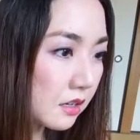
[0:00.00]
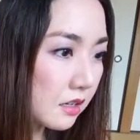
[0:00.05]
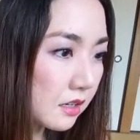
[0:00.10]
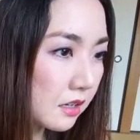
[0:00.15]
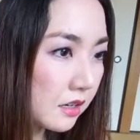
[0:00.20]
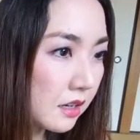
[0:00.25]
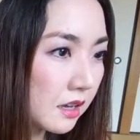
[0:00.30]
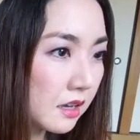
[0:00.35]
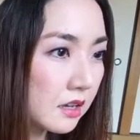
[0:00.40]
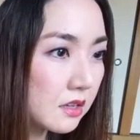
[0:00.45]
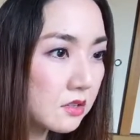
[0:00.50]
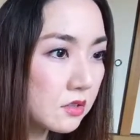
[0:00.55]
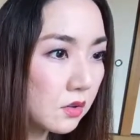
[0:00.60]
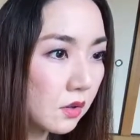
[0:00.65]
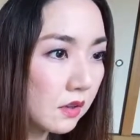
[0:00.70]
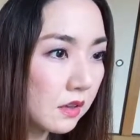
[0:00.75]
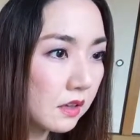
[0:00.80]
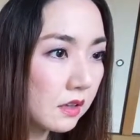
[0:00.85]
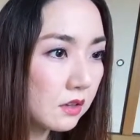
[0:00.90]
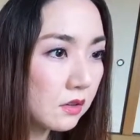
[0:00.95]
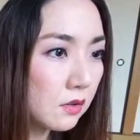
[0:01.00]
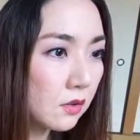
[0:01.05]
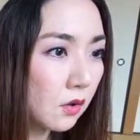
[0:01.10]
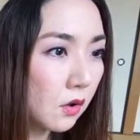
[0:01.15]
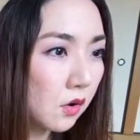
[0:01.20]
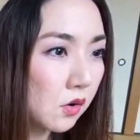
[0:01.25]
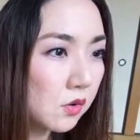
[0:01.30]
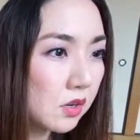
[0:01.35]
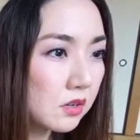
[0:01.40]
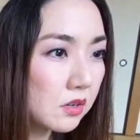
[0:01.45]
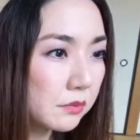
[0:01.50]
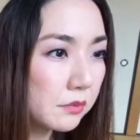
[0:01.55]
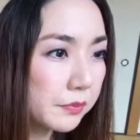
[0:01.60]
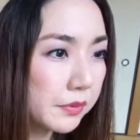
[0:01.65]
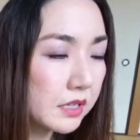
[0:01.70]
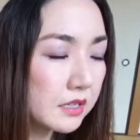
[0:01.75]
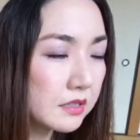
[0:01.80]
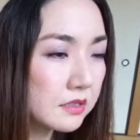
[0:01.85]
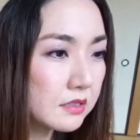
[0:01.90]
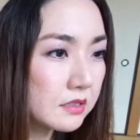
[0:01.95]
and in Europe
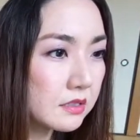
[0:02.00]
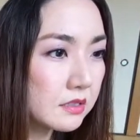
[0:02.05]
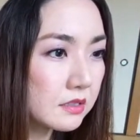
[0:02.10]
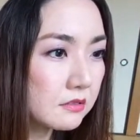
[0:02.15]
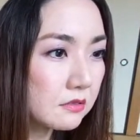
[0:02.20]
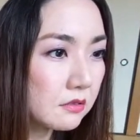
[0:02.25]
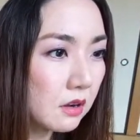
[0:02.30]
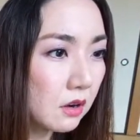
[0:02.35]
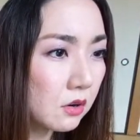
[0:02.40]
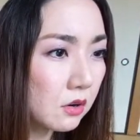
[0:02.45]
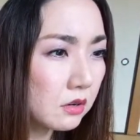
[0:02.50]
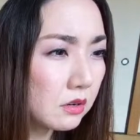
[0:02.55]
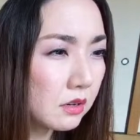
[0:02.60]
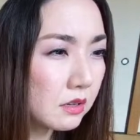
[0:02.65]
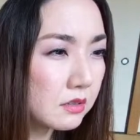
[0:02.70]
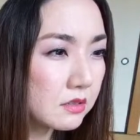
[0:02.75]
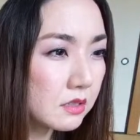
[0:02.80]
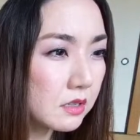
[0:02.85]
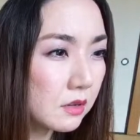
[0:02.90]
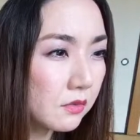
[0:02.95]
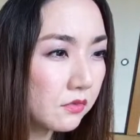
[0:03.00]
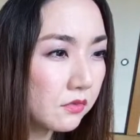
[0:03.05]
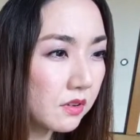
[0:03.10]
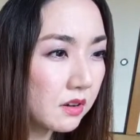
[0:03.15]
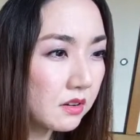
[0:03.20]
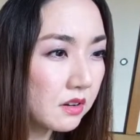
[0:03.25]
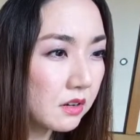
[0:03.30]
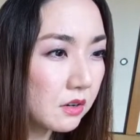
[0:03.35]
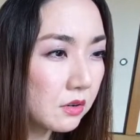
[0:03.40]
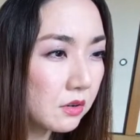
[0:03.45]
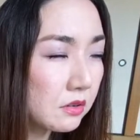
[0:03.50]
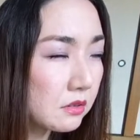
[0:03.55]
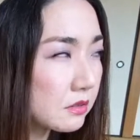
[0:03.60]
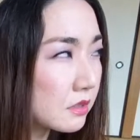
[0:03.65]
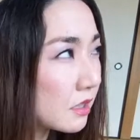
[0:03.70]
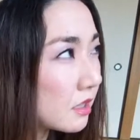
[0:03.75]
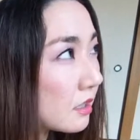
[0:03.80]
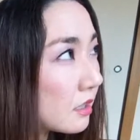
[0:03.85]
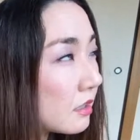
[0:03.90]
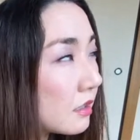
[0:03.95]
it's isn't it very
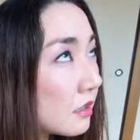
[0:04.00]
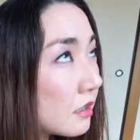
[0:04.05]
early?